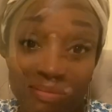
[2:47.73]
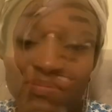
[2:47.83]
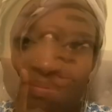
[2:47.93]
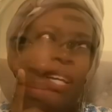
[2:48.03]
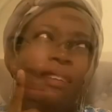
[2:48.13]

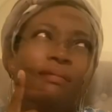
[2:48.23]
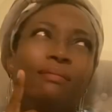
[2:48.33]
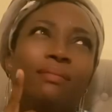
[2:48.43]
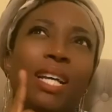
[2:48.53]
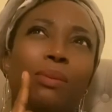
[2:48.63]
Oh, wait,
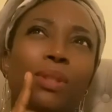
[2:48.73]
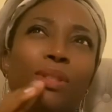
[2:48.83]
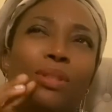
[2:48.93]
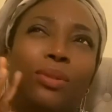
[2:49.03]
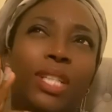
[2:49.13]
that
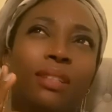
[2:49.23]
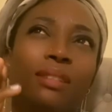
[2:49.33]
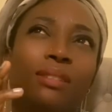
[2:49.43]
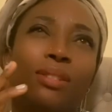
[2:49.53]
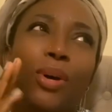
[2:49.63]
was three.
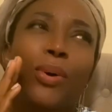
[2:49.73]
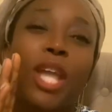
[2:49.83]
So